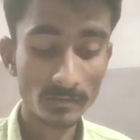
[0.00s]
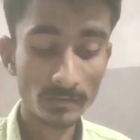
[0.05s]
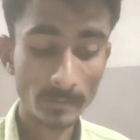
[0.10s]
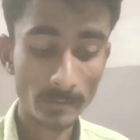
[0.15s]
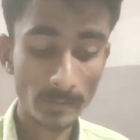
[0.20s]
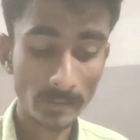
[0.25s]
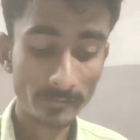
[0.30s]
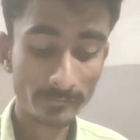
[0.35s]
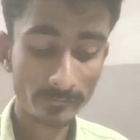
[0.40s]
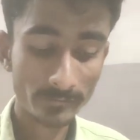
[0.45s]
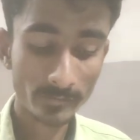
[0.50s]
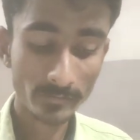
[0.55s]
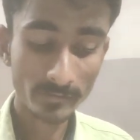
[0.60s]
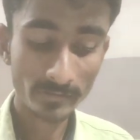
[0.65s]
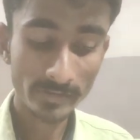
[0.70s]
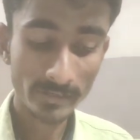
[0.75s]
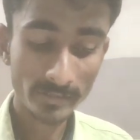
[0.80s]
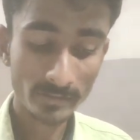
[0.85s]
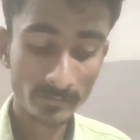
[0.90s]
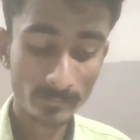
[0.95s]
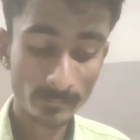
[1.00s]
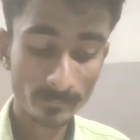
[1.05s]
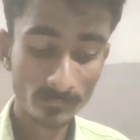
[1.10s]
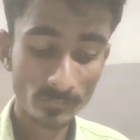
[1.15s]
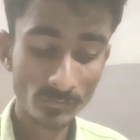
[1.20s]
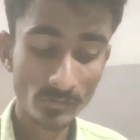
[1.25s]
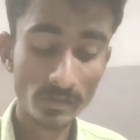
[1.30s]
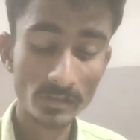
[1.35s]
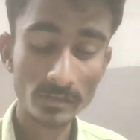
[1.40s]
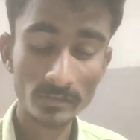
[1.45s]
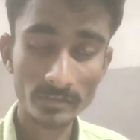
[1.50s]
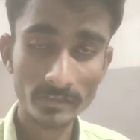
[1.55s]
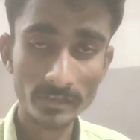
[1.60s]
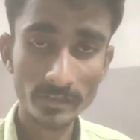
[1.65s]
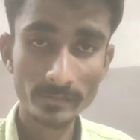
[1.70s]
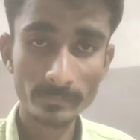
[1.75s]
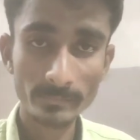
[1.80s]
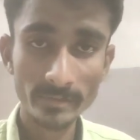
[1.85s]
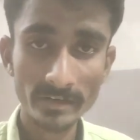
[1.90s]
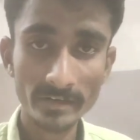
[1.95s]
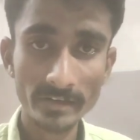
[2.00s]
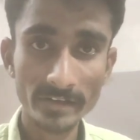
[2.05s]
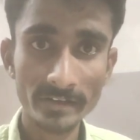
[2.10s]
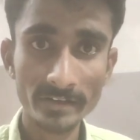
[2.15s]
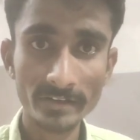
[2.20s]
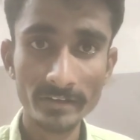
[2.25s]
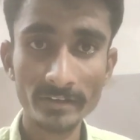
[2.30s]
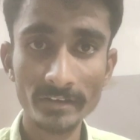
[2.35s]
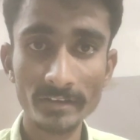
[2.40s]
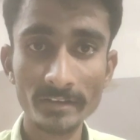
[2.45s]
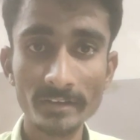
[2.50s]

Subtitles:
after that, the treatment IND.